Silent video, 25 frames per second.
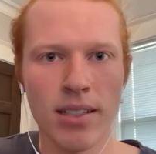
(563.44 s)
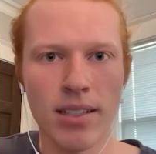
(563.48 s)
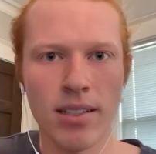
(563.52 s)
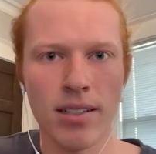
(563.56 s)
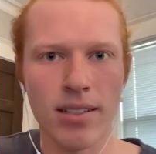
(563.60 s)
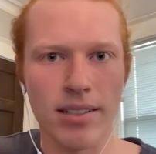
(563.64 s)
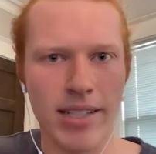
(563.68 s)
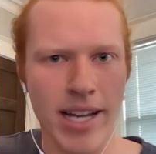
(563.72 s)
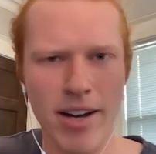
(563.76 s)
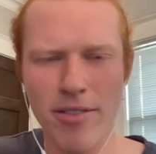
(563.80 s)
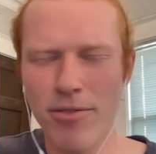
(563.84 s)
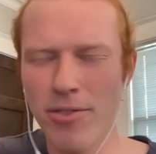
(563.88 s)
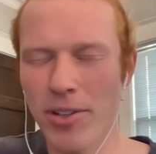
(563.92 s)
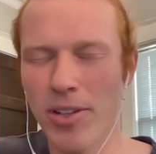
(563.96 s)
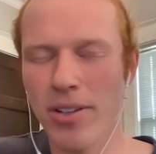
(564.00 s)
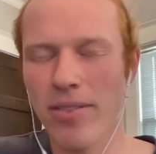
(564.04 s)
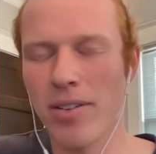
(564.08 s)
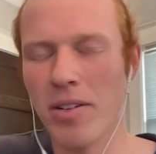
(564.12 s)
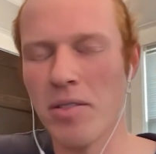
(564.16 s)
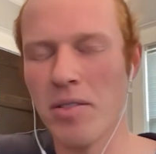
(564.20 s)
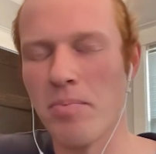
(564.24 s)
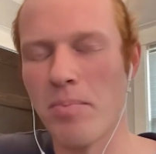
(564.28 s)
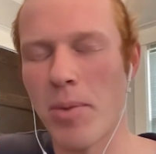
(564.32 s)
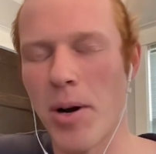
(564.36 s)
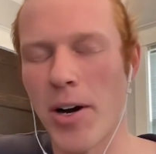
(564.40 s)
Now for the
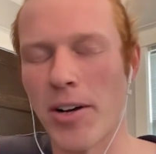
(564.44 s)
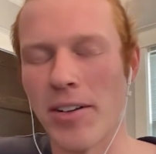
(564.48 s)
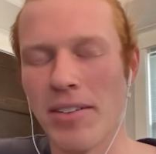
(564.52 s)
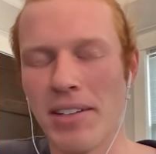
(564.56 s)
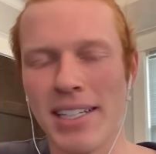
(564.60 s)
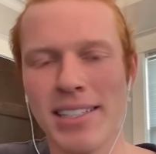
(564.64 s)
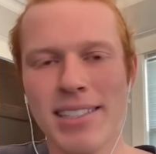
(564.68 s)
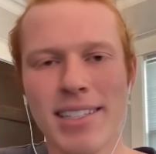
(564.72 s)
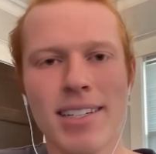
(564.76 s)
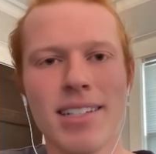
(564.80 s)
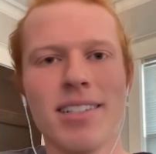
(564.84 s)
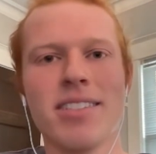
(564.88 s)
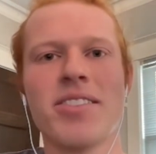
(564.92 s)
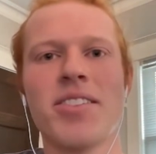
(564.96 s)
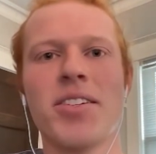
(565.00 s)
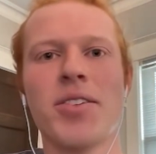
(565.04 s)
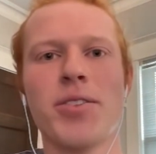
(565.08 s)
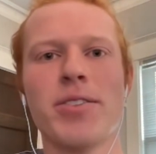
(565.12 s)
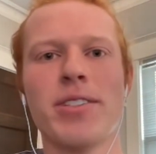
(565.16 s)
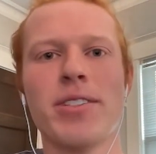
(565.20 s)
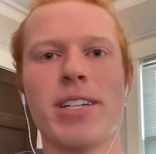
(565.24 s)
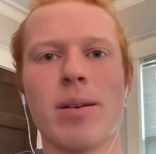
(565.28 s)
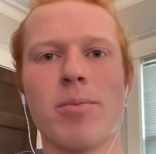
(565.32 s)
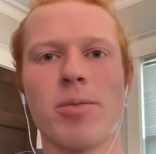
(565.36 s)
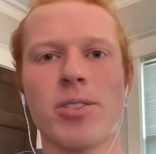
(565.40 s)
fun part. Let's get into
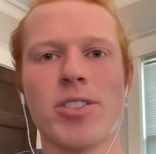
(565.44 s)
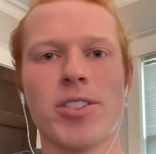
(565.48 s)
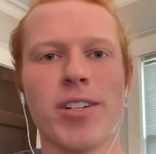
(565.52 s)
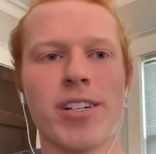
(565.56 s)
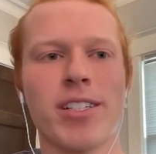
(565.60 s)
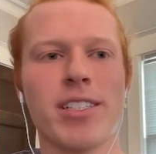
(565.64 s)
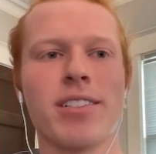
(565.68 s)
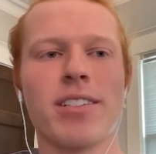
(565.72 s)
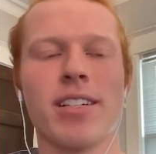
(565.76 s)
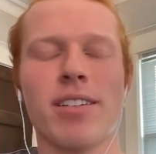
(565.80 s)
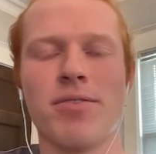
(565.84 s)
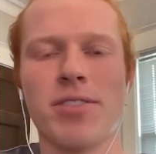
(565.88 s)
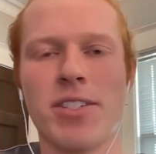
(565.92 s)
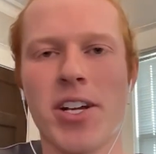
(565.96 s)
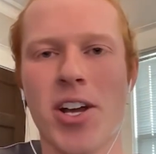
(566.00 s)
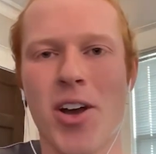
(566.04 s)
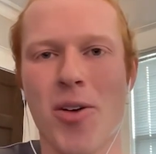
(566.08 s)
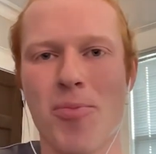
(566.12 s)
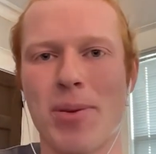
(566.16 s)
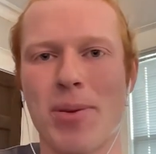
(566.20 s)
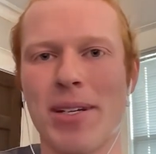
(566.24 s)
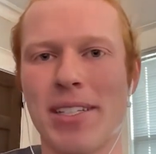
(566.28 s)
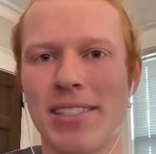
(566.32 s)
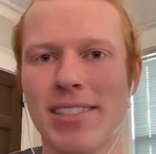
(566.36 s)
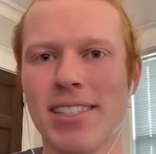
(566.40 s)
a demonstration of
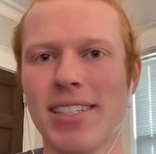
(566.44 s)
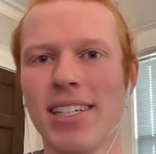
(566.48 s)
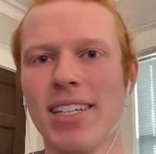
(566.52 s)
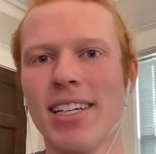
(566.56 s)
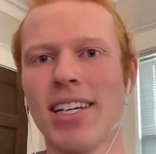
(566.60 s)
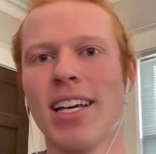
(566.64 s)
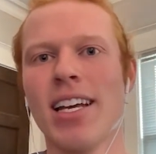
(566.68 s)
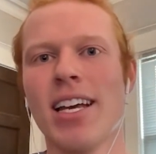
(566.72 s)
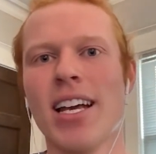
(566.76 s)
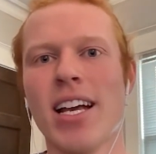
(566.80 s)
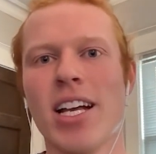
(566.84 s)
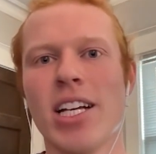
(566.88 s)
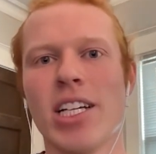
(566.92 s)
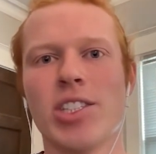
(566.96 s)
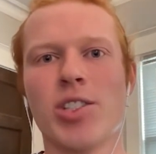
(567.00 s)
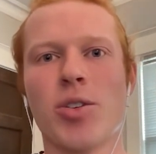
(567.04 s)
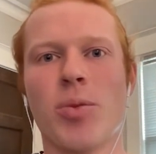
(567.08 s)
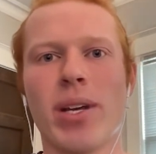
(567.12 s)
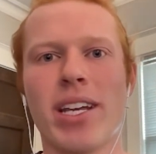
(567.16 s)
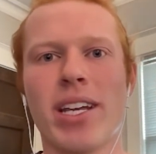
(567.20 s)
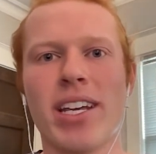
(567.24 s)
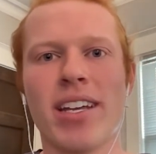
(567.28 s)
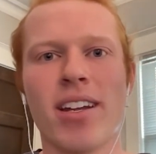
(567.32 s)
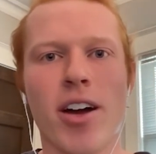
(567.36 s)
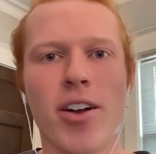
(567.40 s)
TRPC so
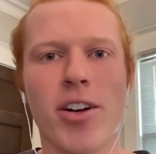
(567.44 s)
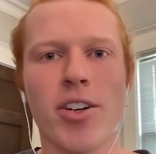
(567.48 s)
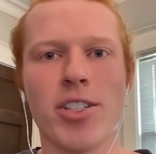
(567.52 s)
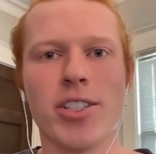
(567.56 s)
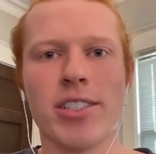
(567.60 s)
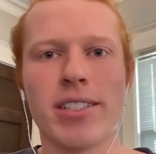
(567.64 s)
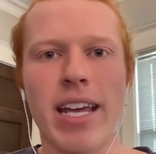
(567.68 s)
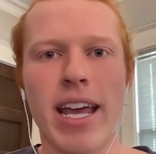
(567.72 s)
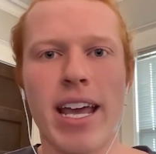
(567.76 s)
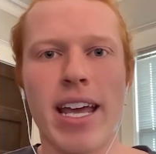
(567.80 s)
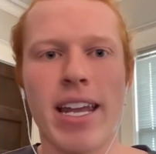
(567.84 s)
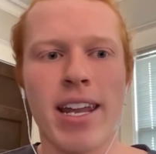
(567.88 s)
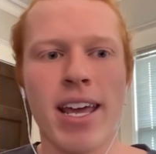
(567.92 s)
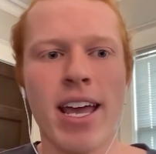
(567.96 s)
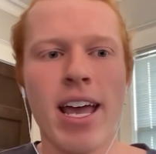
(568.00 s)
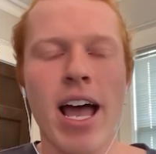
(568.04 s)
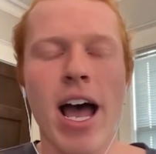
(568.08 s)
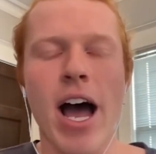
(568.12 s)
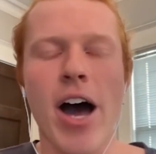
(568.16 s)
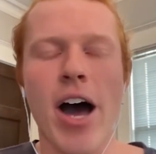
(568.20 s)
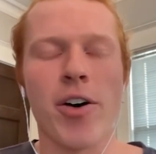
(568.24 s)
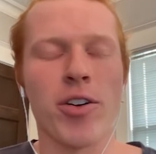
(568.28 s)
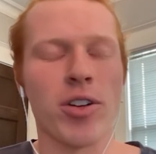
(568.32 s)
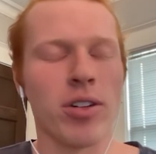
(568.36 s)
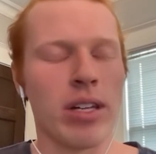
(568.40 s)
we can understand
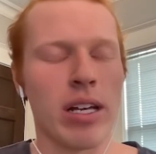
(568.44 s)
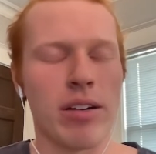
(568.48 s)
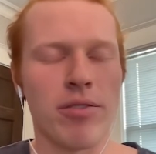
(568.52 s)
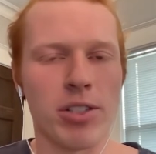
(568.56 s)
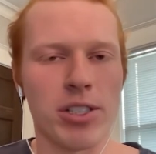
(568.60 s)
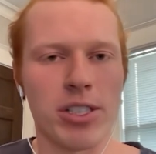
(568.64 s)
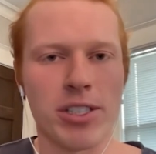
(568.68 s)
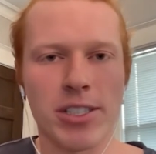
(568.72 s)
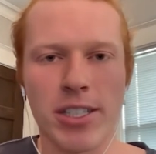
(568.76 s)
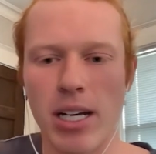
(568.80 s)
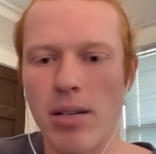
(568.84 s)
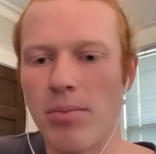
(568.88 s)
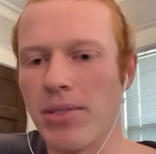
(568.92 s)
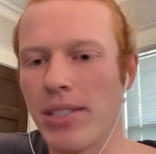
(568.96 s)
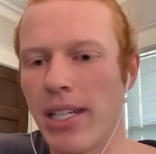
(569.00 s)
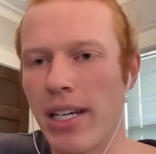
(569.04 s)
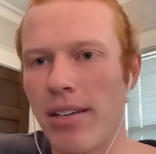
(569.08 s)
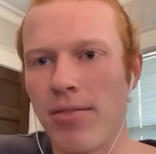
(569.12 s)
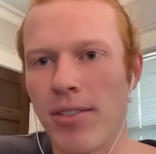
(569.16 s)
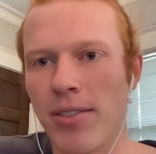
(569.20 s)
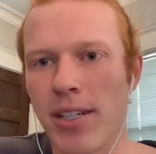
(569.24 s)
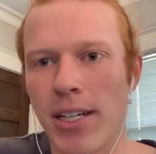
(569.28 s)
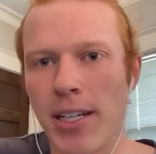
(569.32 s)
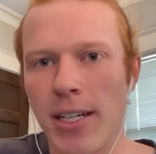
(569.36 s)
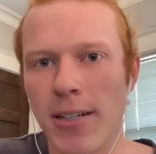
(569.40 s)
how to leverage type
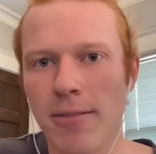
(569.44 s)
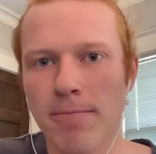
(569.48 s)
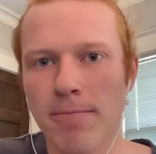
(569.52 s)
safety.